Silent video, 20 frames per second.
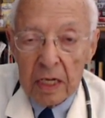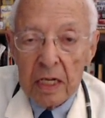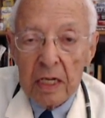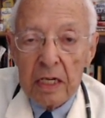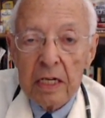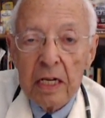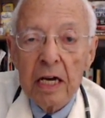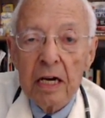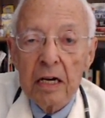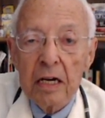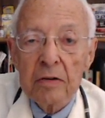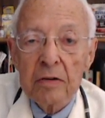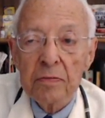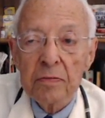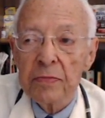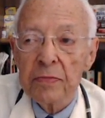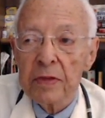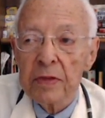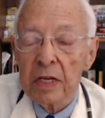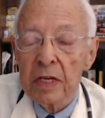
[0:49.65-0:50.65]
Now,
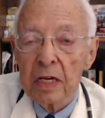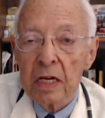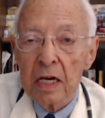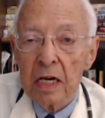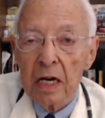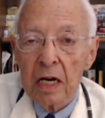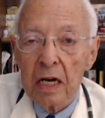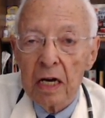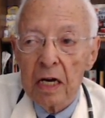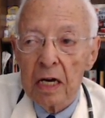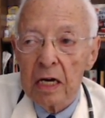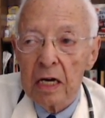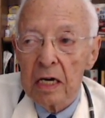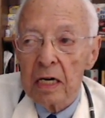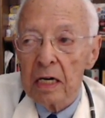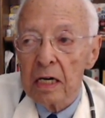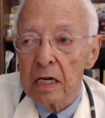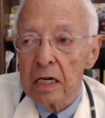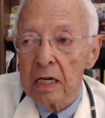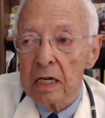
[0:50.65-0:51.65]
uh,
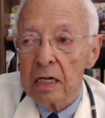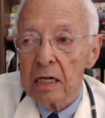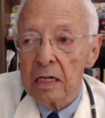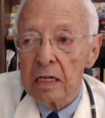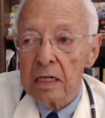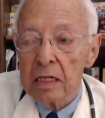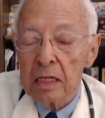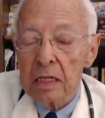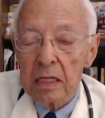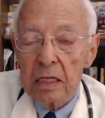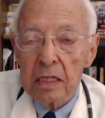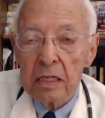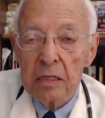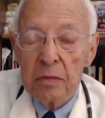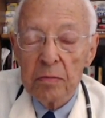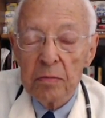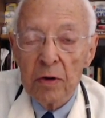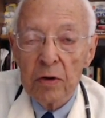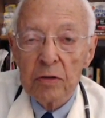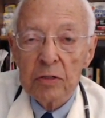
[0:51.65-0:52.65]
the
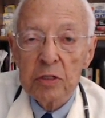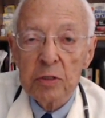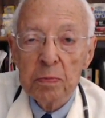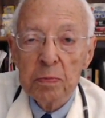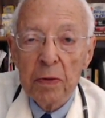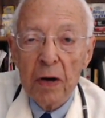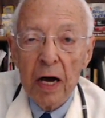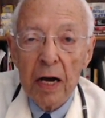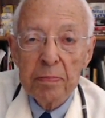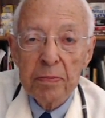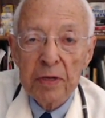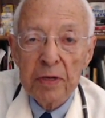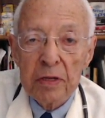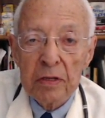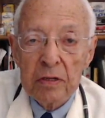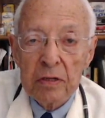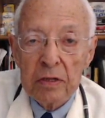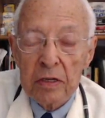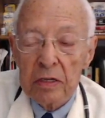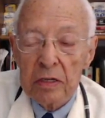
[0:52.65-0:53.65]
most
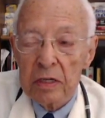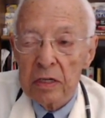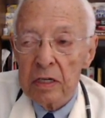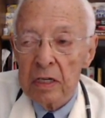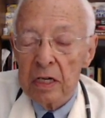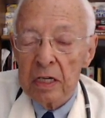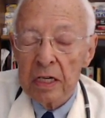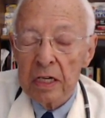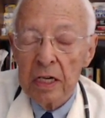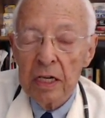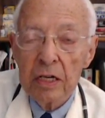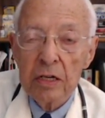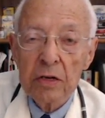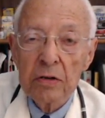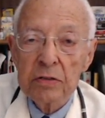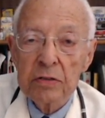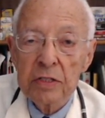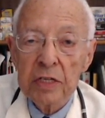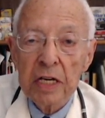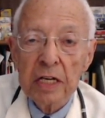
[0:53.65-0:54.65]
popular
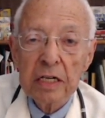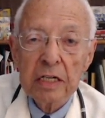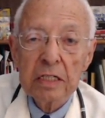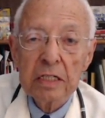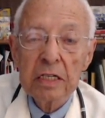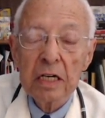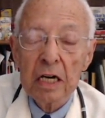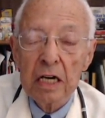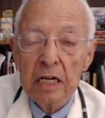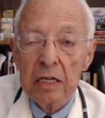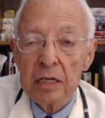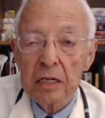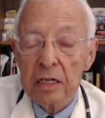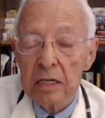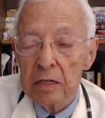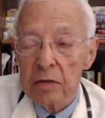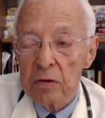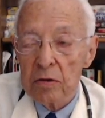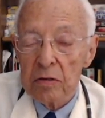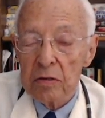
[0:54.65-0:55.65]
ketogenic diet,
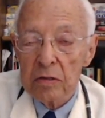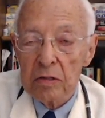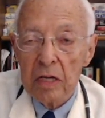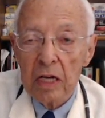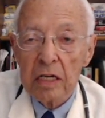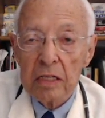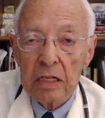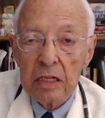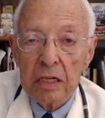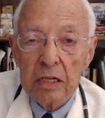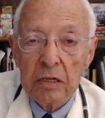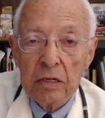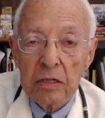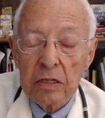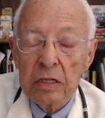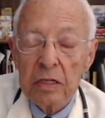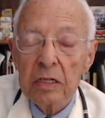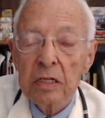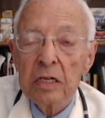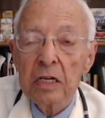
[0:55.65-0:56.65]
in all
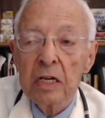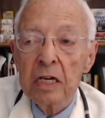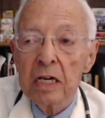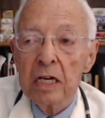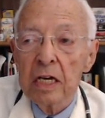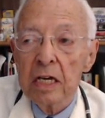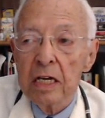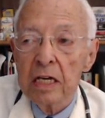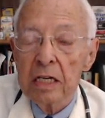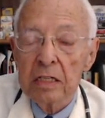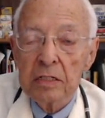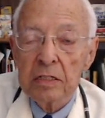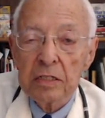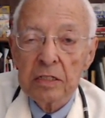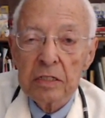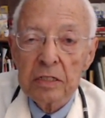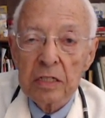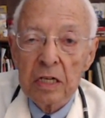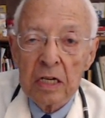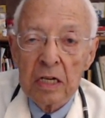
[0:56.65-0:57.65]
likelihood,
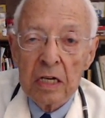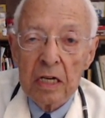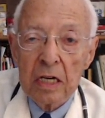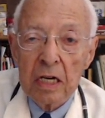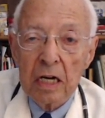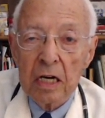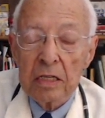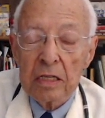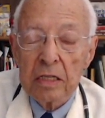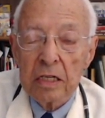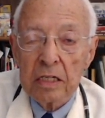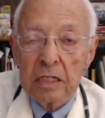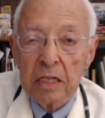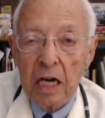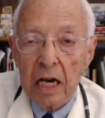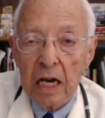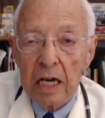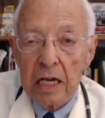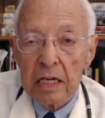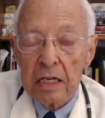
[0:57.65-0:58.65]
is uh, the
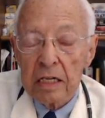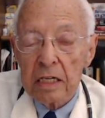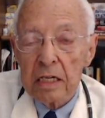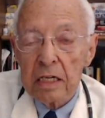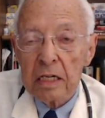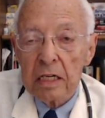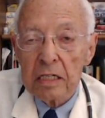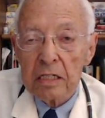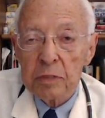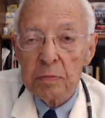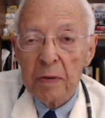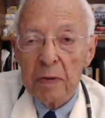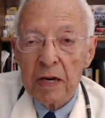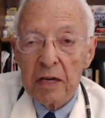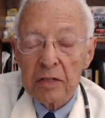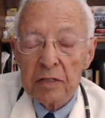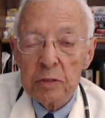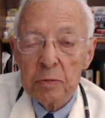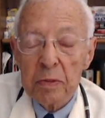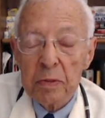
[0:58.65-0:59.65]
diet
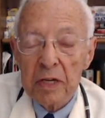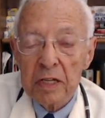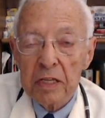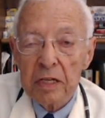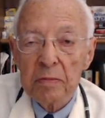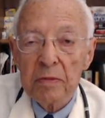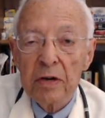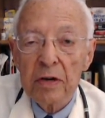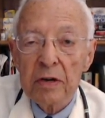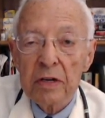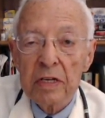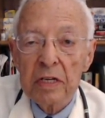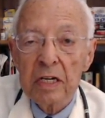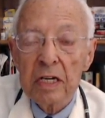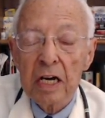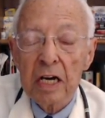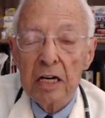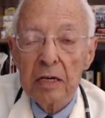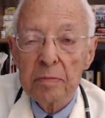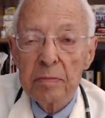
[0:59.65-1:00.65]
espoused by the American
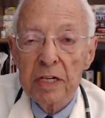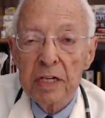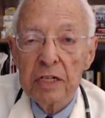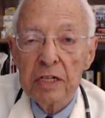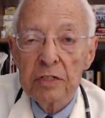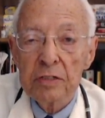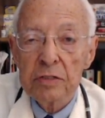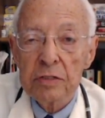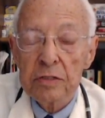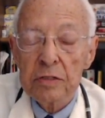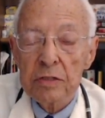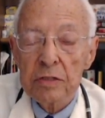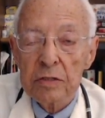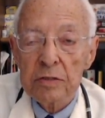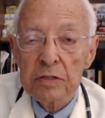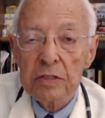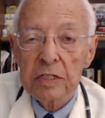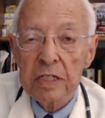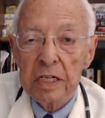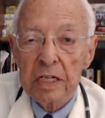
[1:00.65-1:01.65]
Diabetes
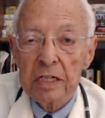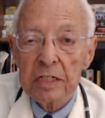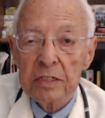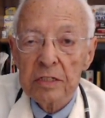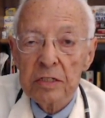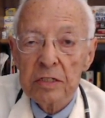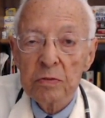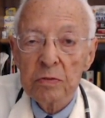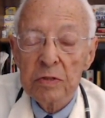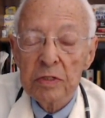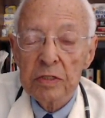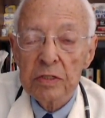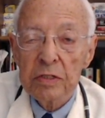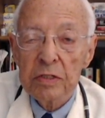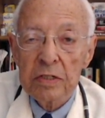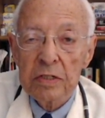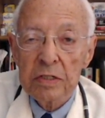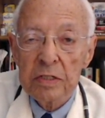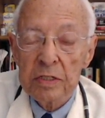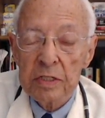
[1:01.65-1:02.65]
Association, which you
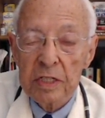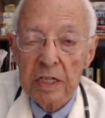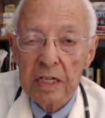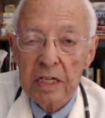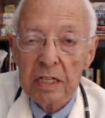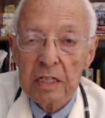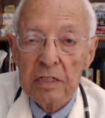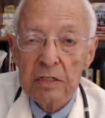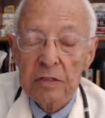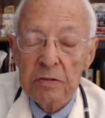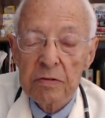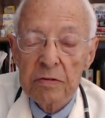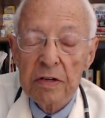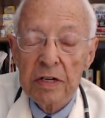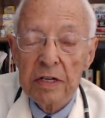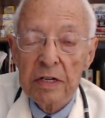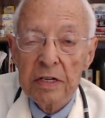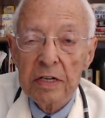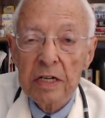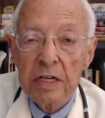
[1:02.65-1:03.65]
could see
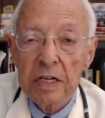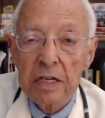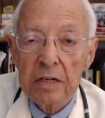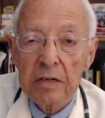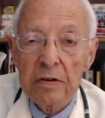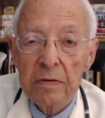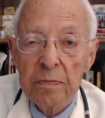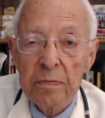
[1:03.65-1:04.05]
illustrated here.